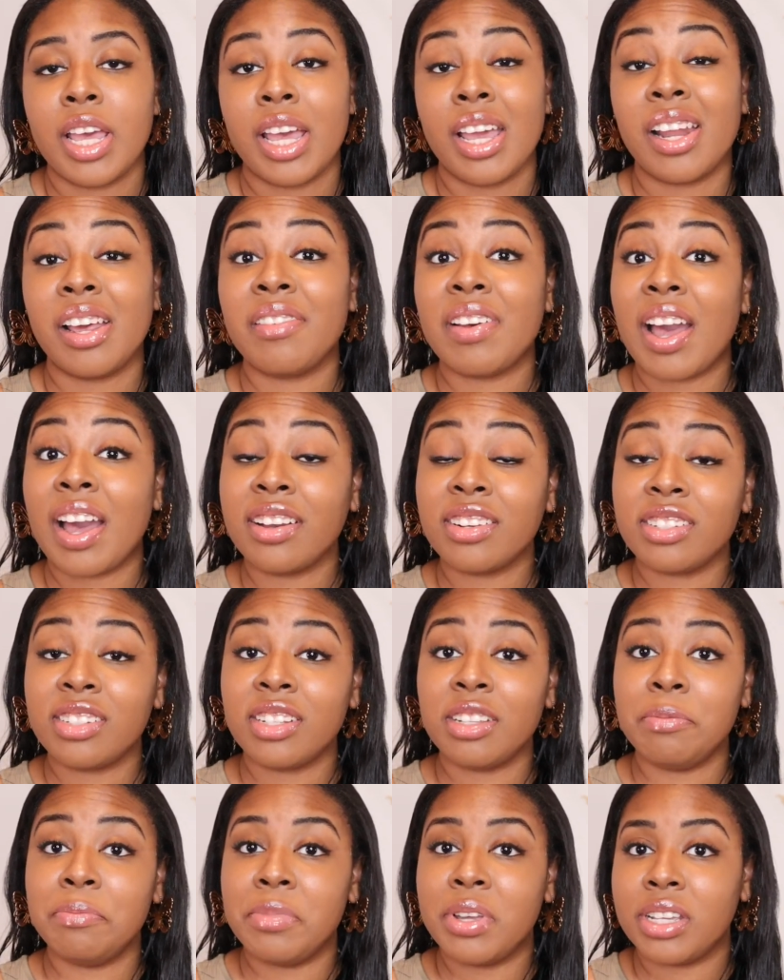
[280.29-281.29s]
and I've
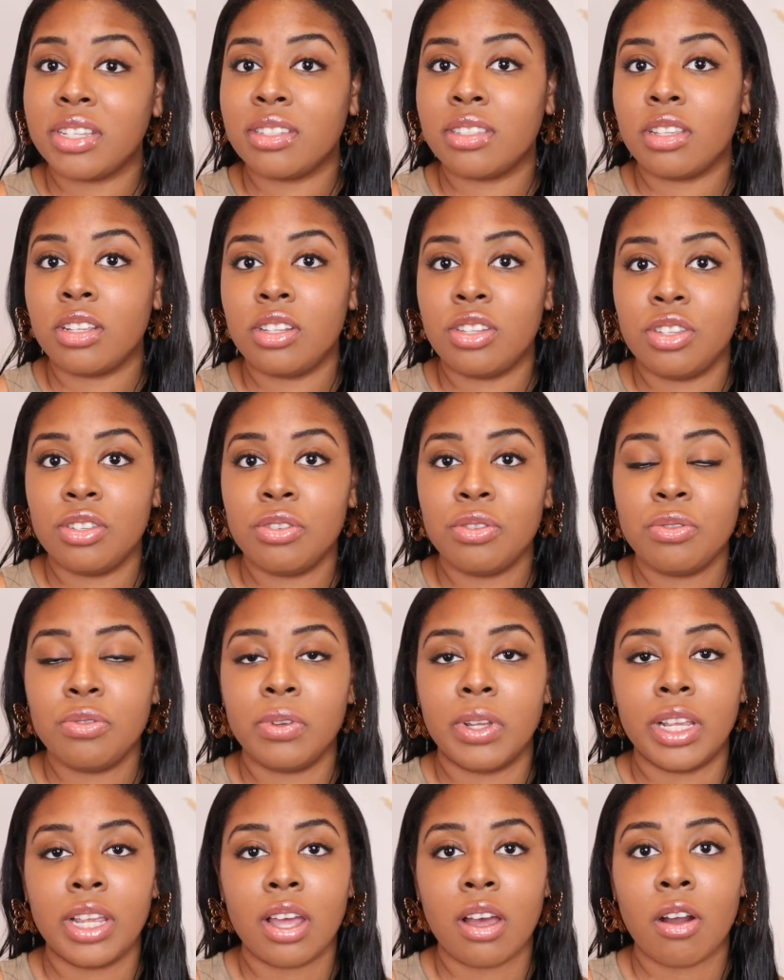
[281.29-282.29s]
actually mixed the
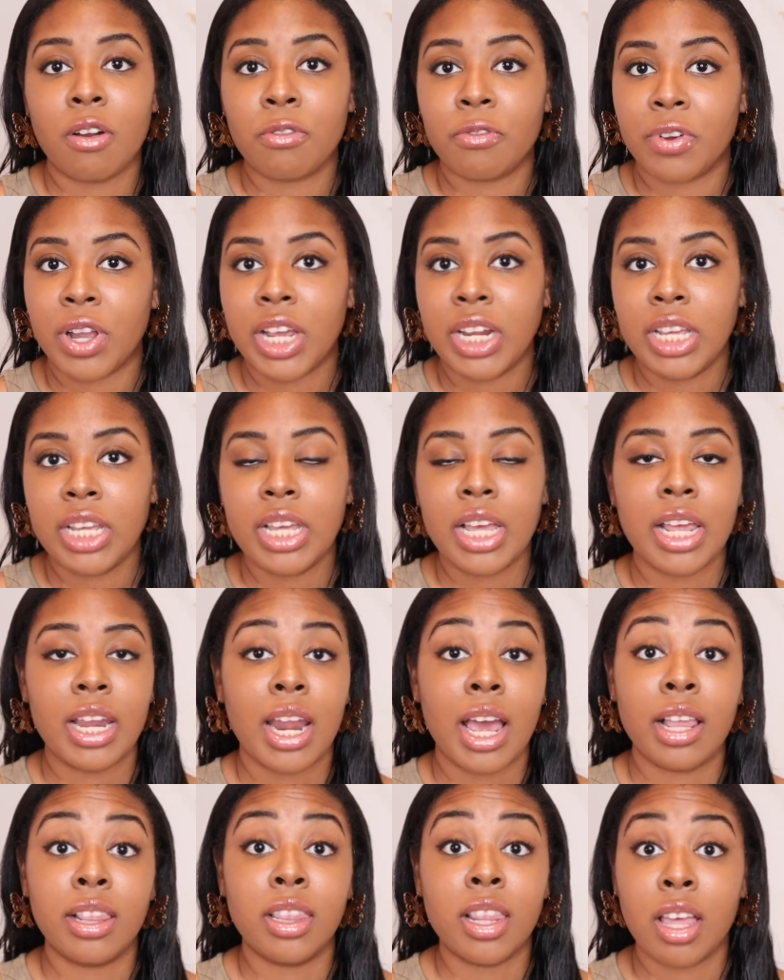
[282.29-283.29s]
two already and
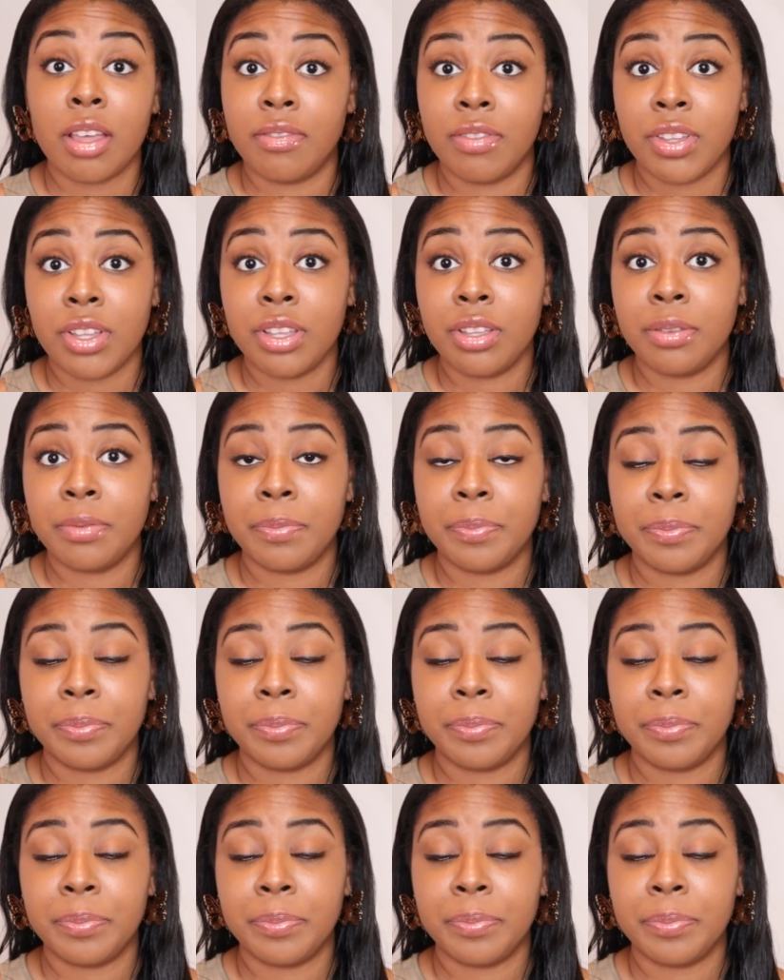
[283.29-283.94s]
I love it.